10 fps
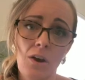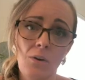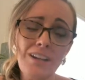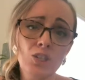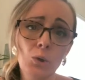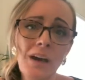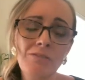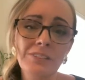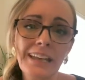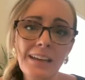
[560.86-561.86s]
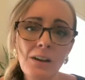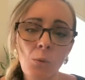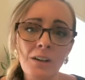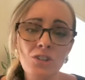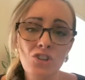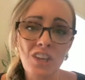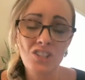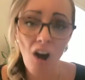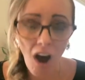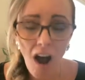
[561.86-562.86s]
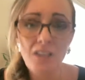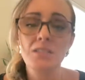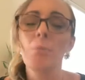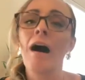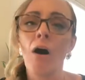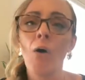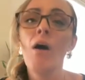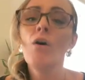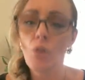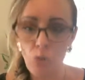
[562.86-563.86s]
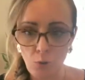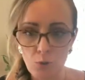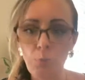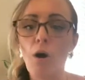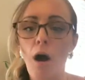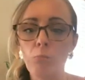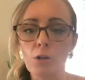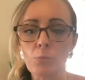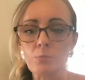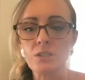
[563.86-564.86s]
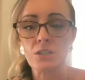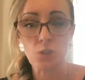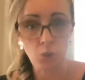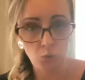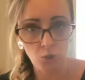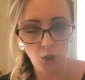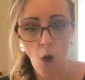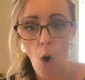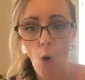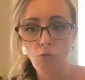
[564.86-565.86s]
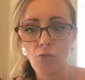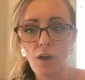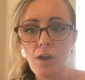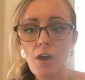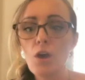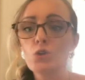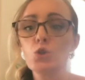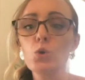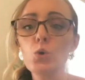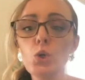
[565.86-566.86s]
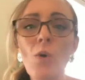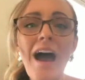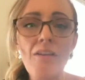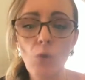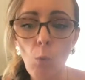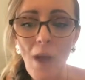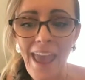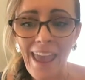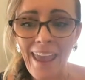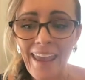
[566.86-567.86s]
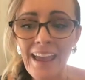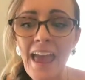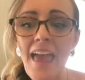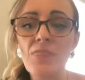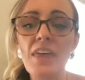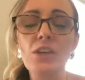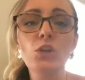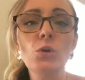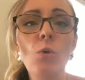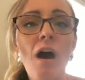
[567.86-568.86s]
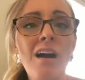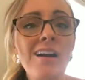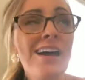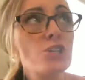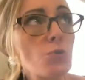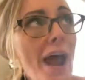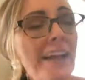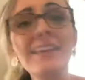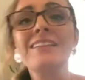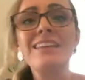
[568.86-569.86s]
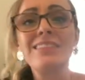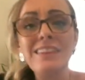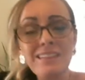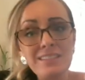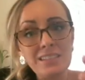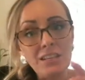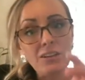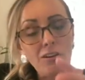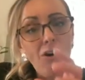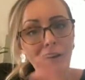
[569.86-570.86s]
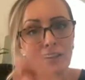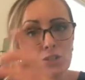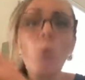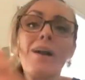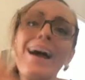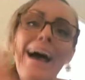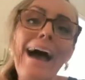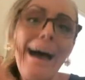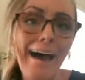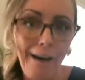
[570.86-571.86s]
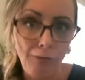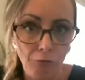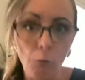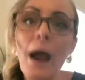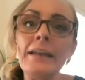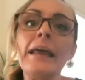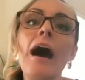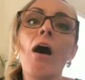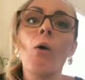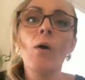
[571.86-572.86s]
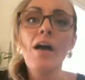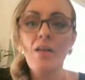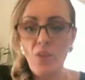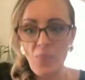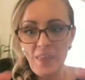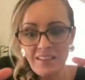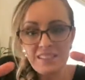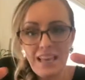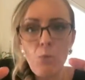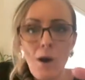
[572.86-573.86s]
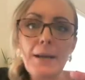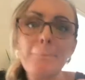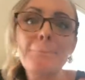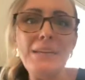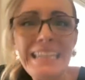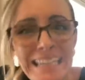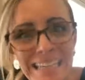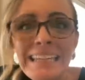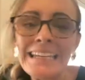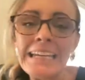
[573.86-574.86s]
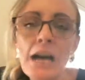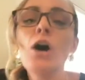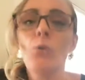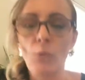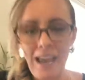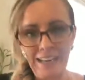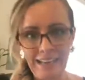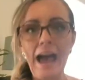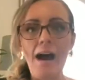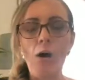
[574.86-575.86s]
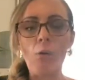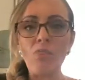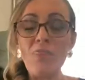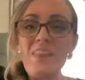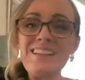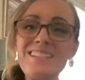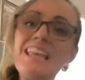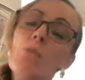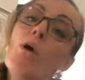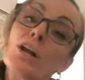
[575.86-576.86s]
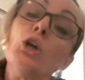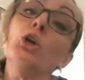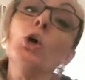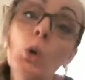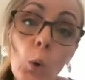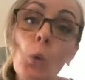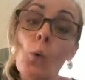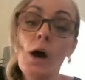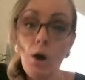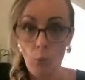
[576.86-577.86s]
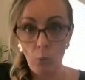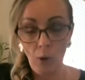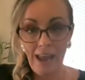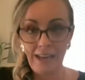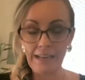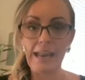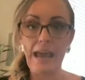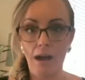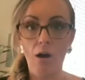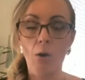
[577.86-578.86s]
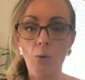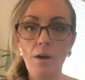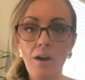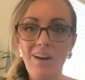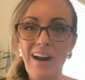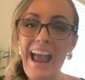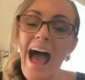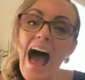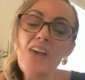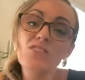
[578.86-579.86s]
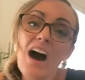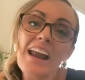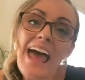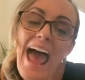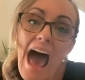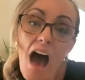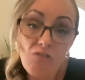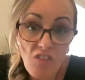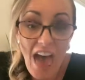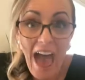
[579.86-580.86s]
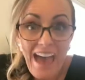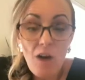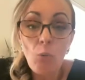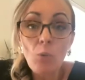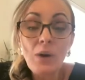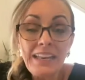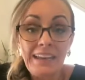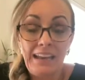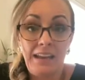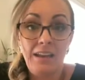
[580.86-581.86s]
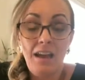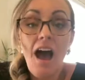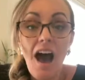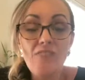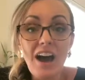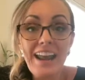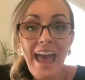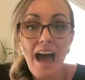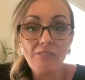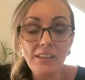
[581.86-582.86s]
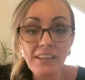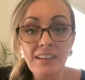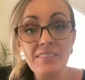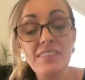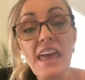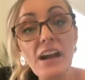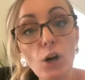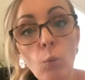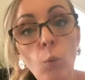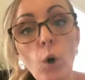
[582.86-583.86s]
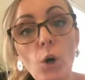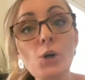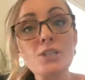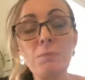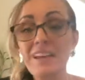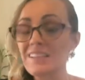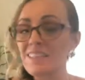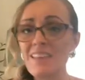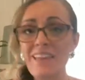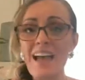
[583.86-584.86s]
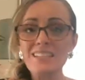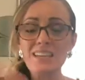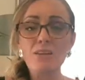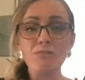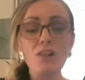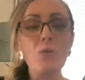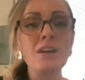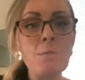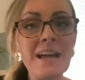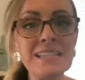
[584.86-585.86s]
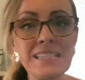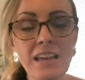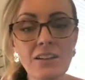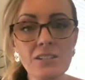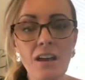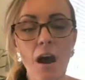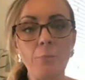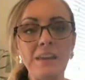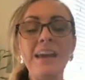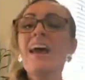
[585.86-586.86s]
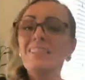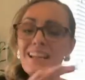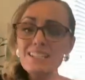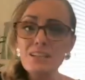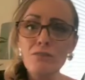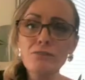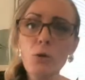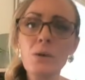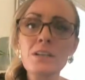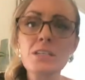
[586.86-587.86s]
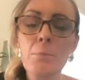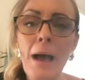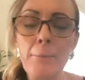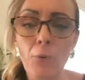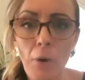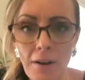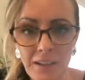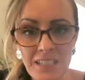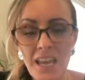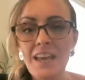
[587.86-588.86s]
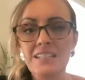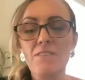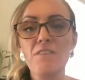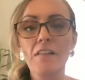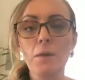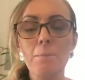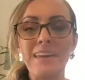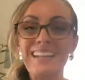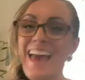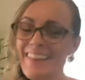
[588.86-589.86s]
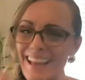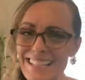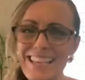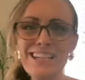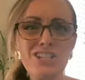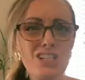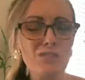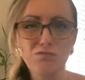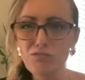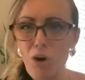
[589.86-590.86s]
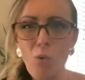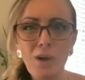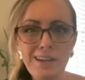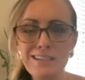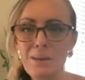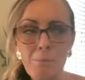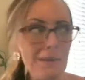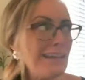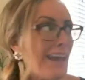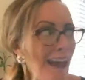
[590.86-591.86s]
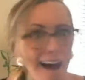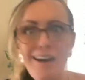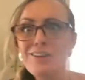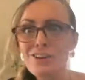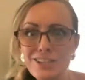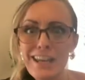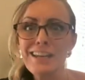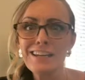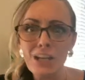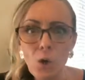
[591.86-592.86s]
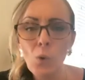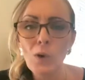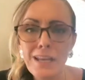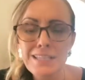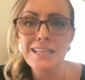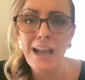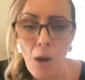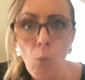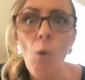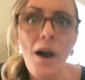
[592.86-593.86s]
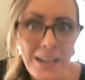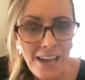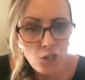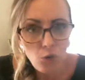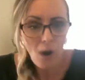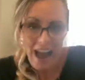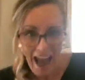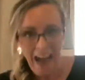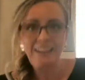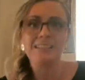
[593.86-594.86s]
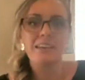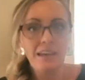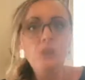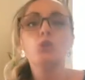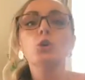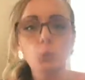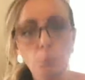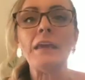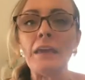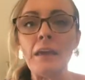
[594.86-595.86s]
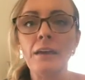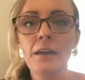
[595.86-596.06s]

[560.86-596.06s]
Right? Do you have language that talks about those problems that you solve? Do you have a way that you are tracking the things that your clients want to have right now, the things they want to be right now, the things they want to do right now? Right? I've got to have that written. I've got to have it in their words, because then that's going to flow into my sales copy. That's going to flow into my product development. That's going to just flow into me understanding who it is that I want to attract to me.